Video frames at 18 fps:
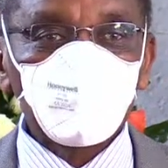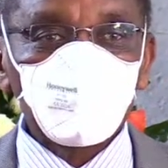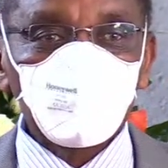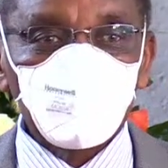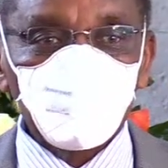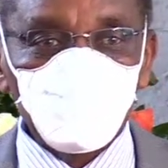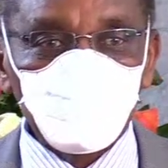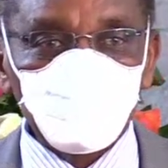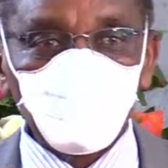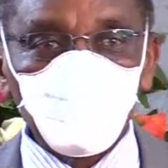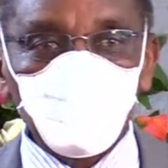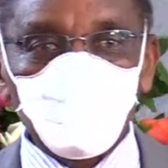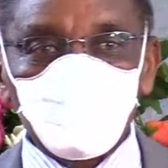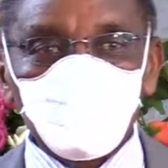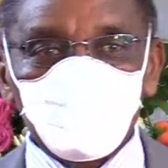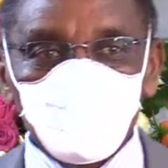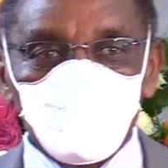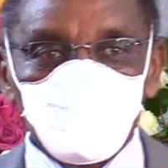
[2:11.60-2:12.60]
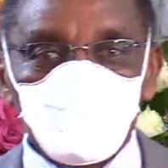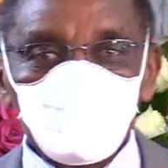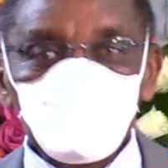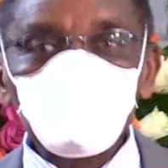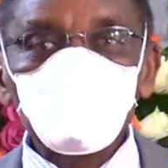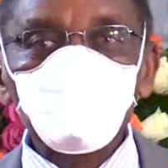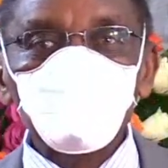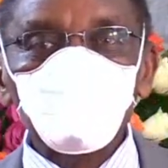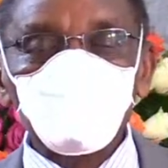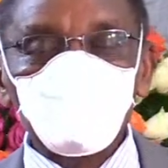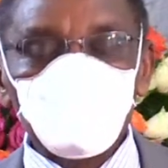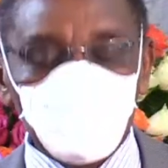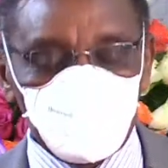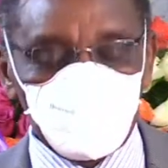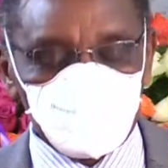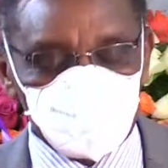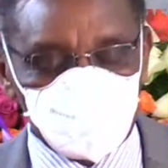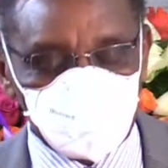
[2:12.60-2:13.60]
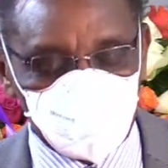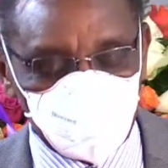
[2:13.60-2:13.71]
People are dying without